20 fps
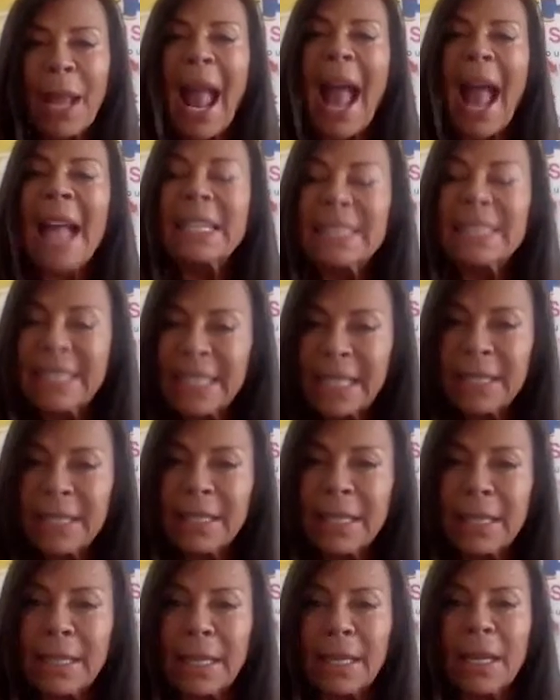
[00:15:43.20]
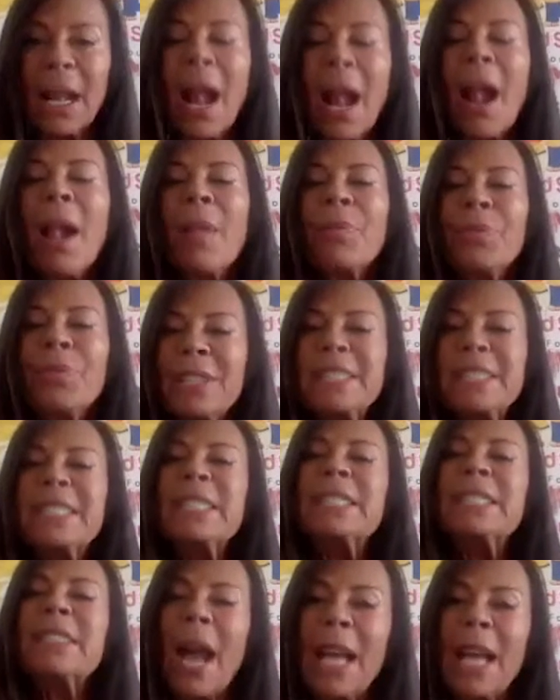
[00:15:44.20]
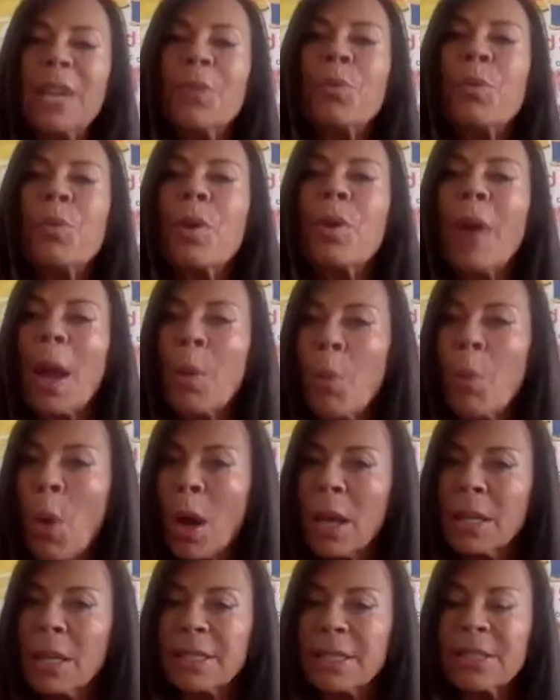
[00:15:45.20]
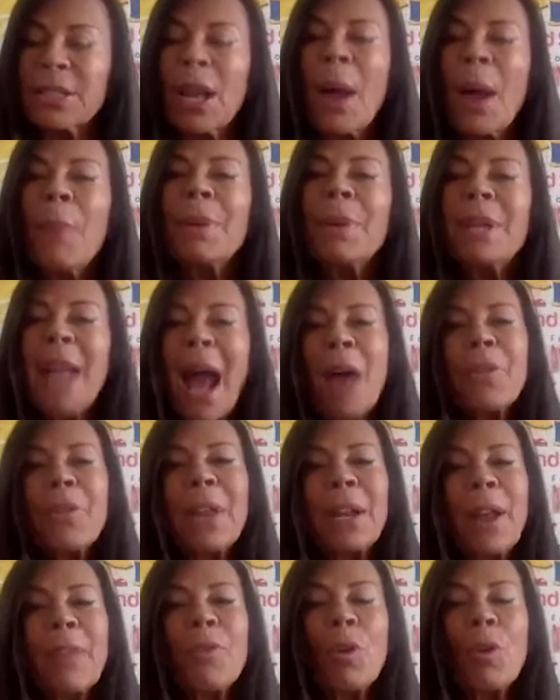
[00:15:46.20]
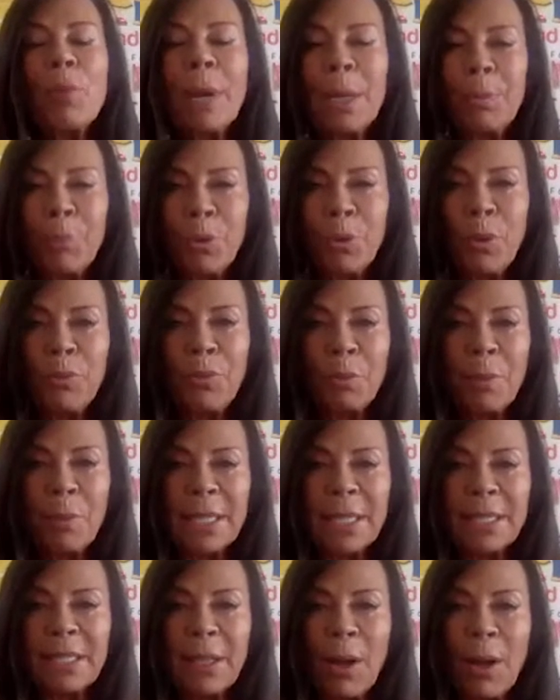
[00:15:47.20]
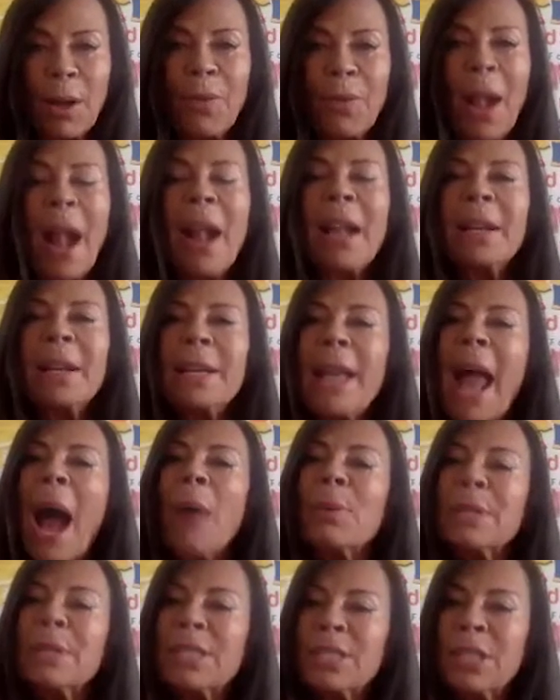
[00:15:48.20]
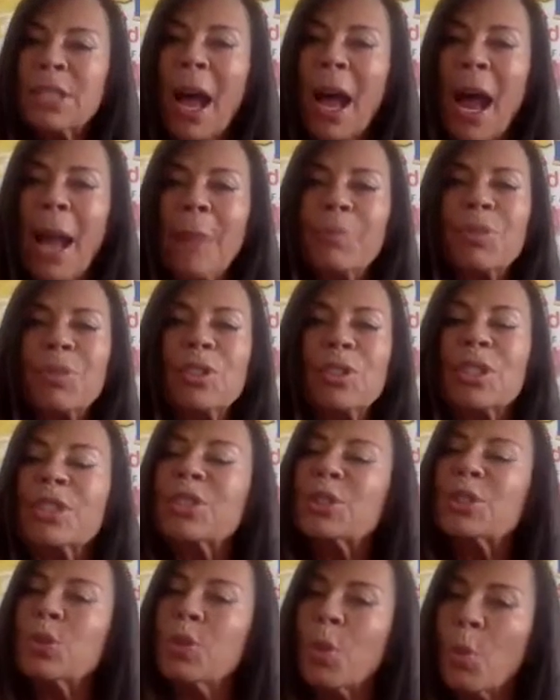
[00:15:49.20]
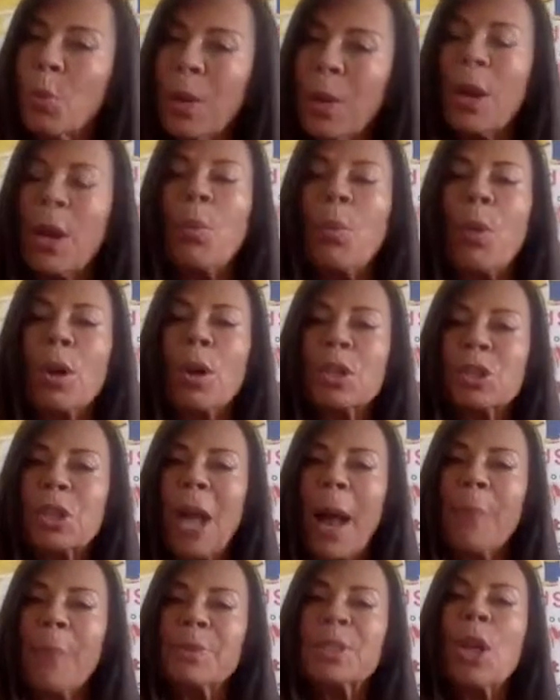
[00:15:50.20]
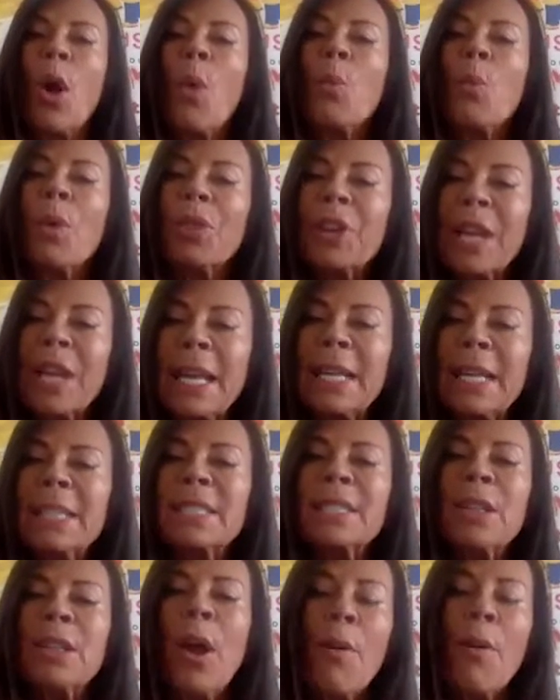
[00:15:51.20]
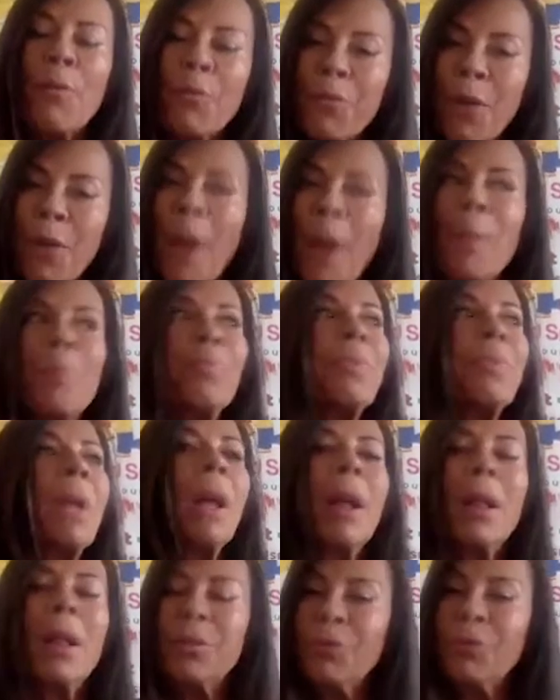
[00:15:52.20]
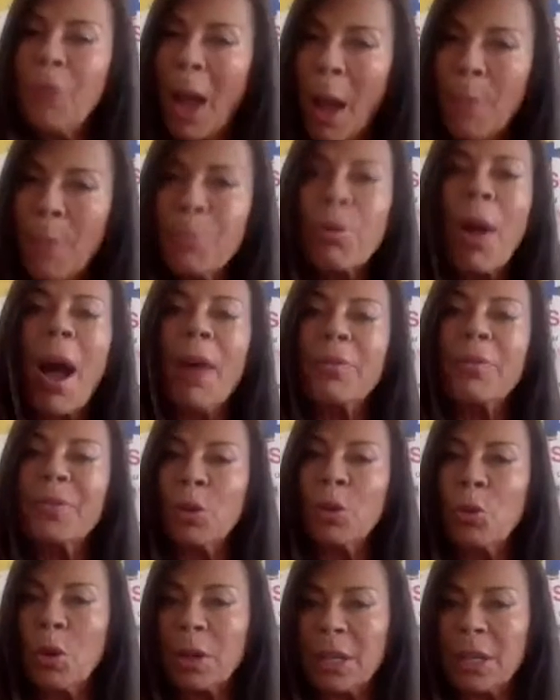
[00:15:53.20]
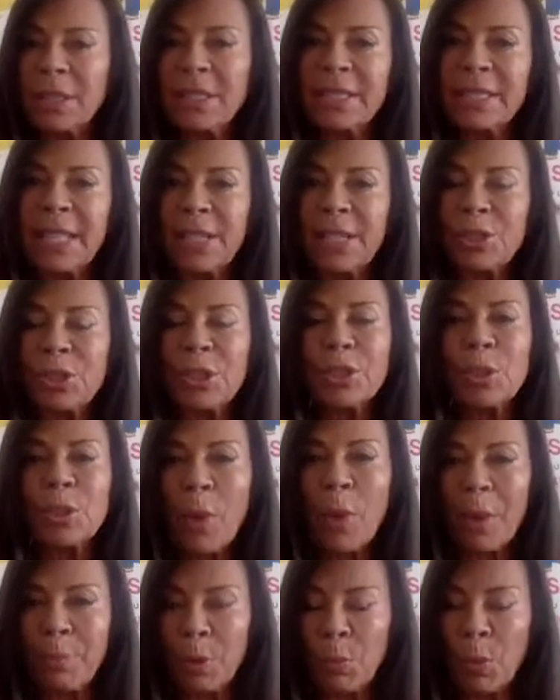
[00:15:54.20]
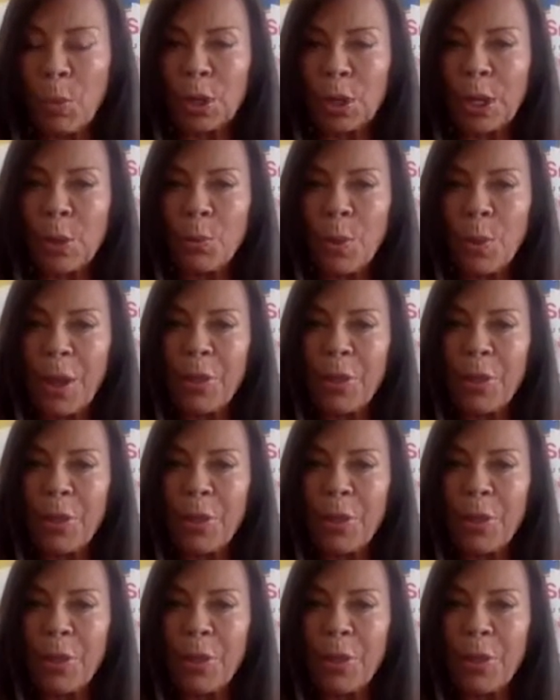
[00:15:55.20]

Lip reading: and dignity. This is kind of where I was. But now that I've already proven myself, now it's time to just do the weekend workshops with kids from nonprofit organizations who I've been working